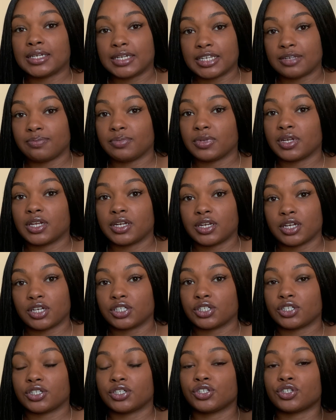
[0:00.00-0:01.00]
deep
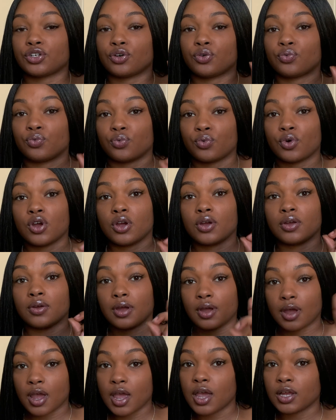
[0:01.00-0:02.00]
conditioner. So
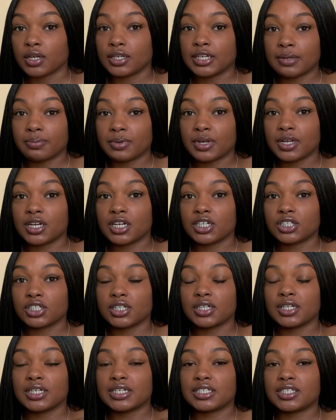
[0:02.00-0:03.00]
deep
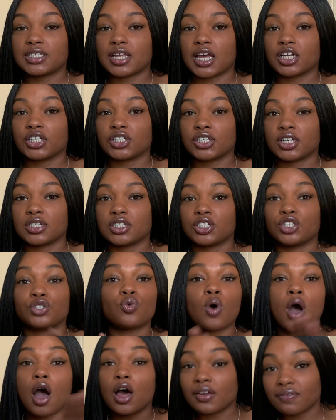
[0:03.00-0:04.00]
condition in sections,
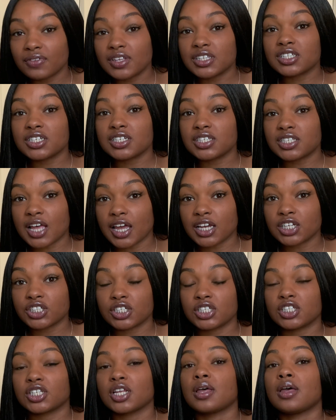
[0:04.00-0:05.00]
do all of this in
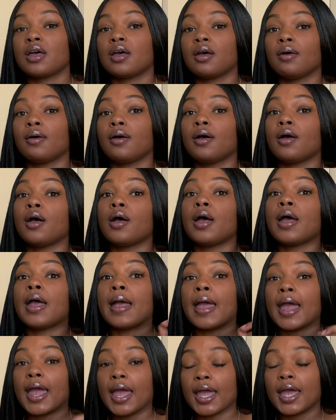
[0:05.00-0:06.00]
sections,
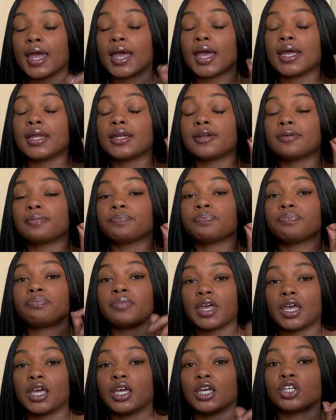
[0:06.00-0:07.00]
and
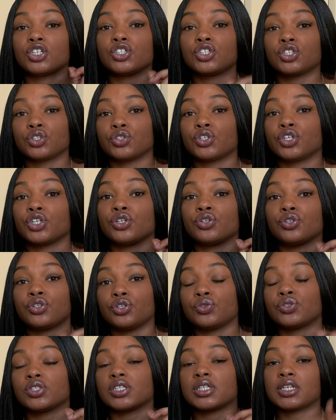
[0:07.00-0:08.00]
make sure you
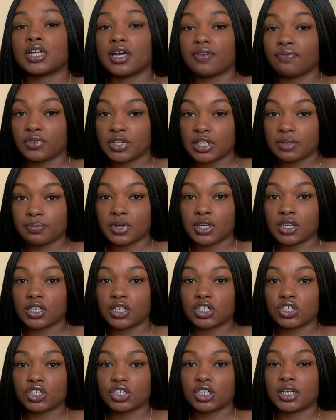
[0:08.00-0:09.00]
use enough deep
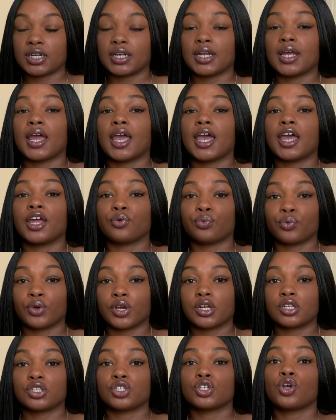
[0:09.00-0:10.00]
condition and
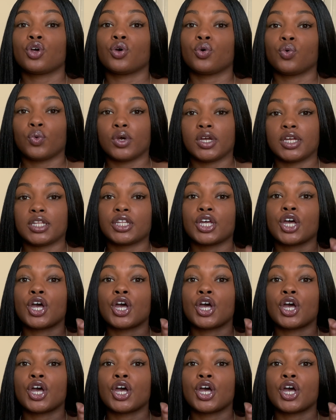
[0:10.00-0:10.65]
rinse with